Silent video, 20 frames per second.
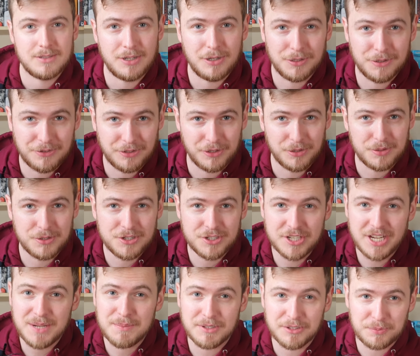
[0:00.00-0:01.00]
Also,
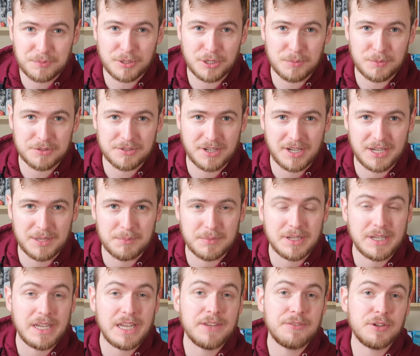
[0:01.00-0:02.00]
shameless promo time.
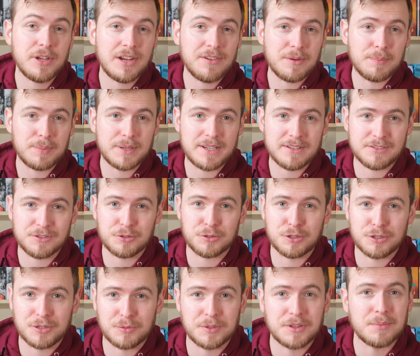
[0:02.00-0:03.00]
If you ever place an
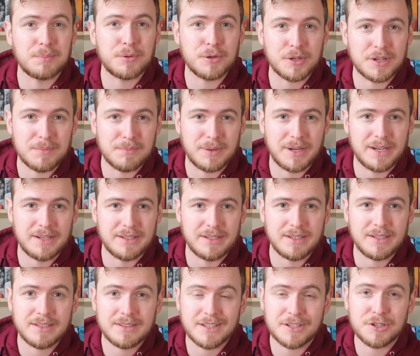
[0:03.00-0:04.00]
order with a broken
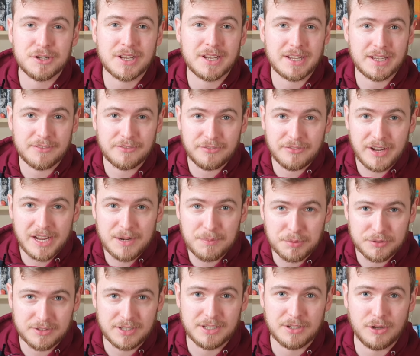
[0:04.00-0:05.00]
binding, then you can get
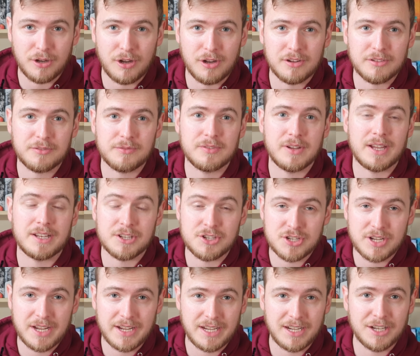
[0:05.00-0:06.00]
5% off at the
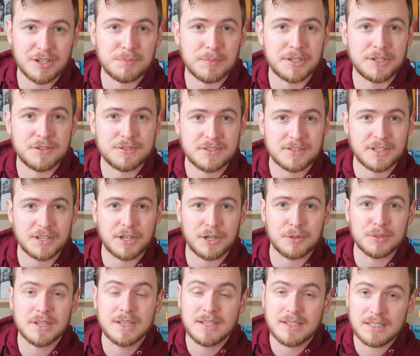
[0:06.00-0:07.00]
checkout by using the
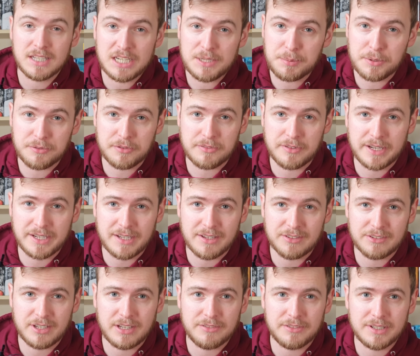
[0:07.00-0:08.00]
code Library for Viking
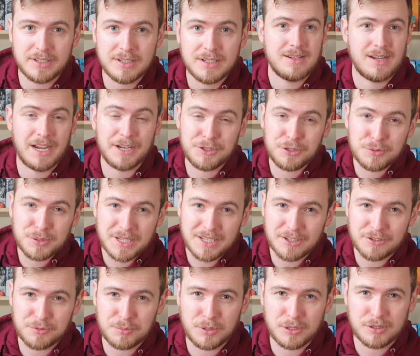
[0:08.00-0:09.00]
7. I do get
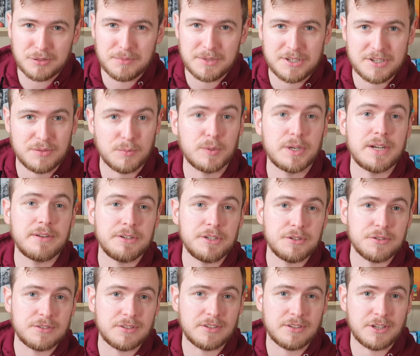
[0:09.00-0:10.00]
a small commission whenever you
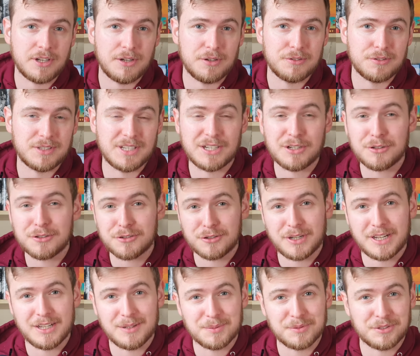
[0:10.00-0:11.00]
use this code, so that also
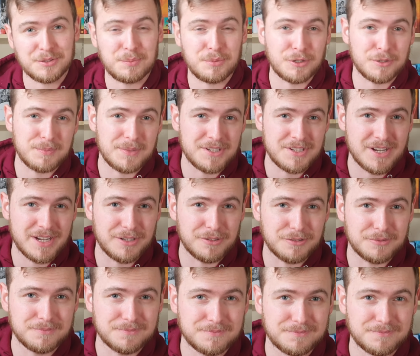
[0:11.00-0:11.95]
helps support my channel.